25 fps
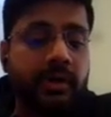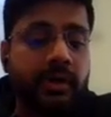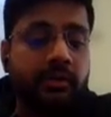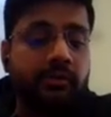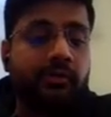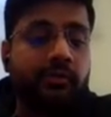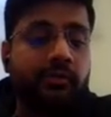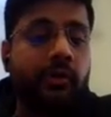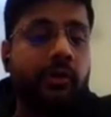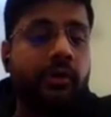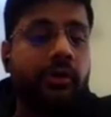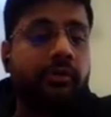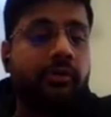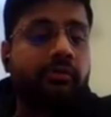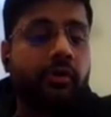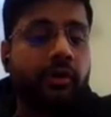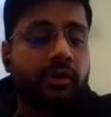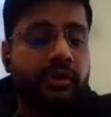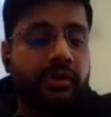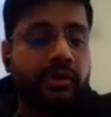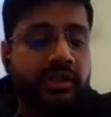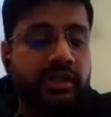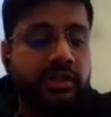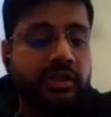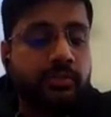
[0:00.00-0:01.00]

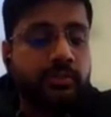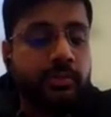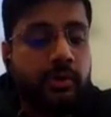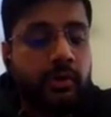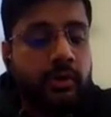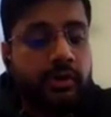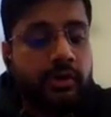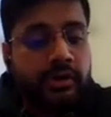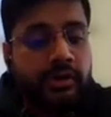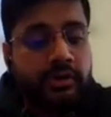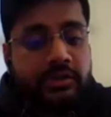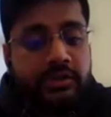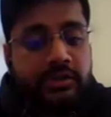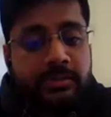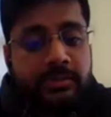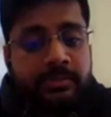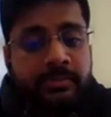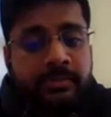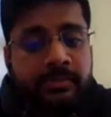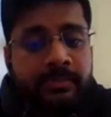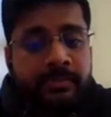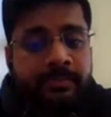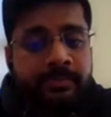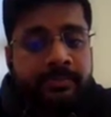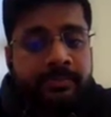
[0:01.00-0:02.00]
for these products.
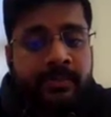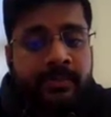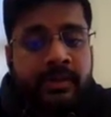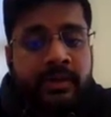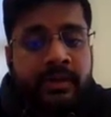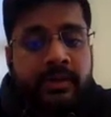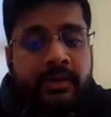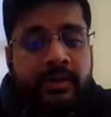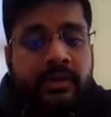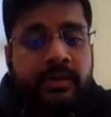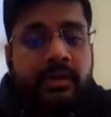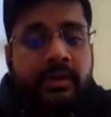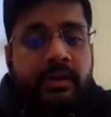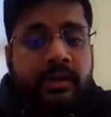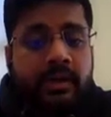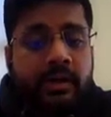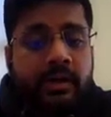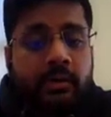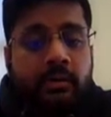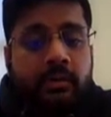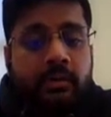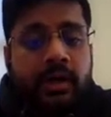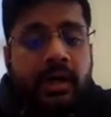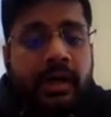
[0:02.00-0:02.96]
Now,